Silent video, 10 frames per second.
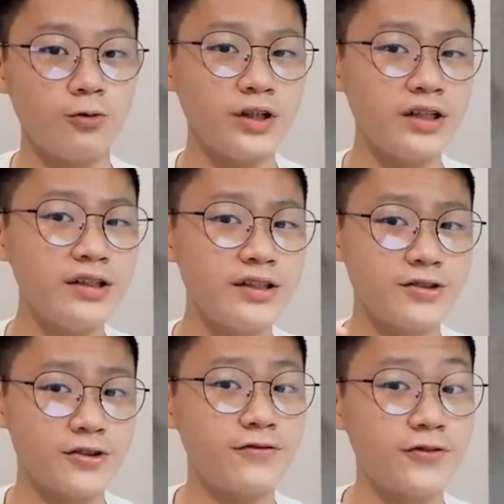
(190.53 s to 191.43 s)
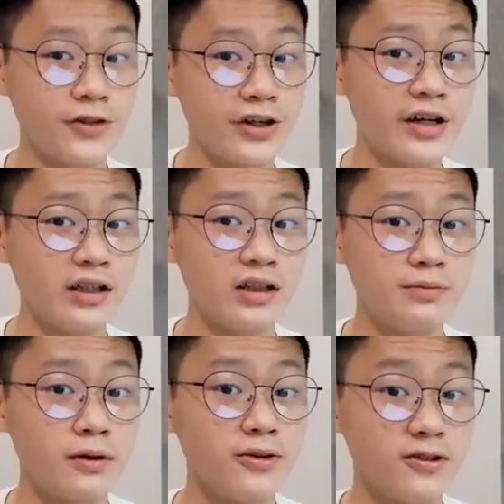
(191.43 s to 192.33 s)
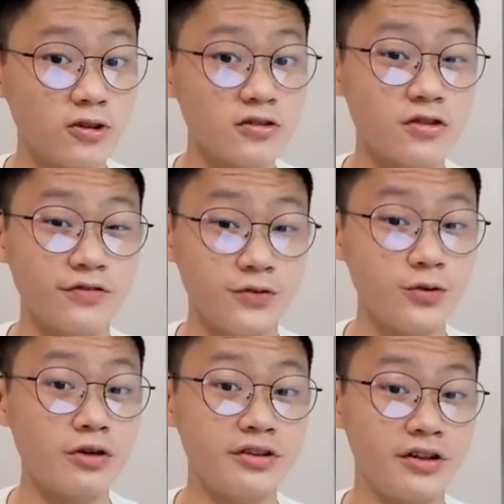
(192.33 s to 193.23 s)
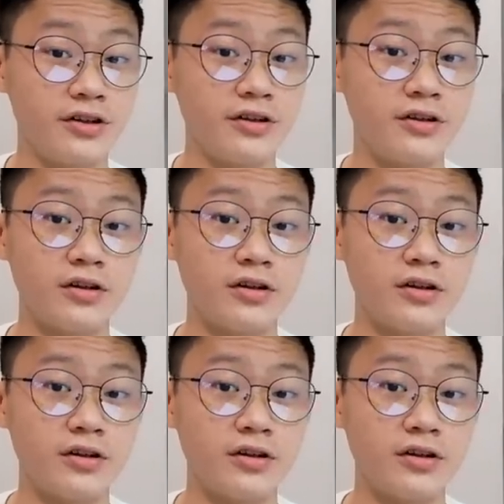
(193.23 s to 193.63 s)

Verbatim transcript: We did not forget about those of you out there